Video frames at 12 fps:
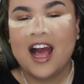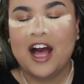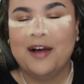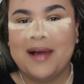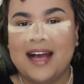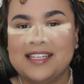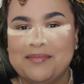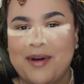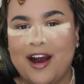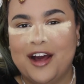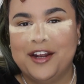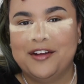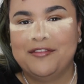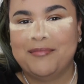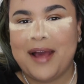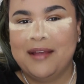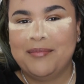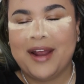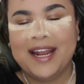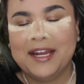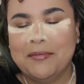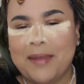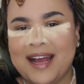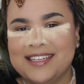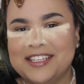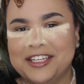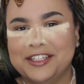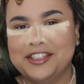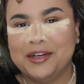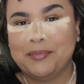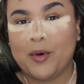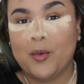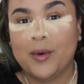as part of my brand ambassadorship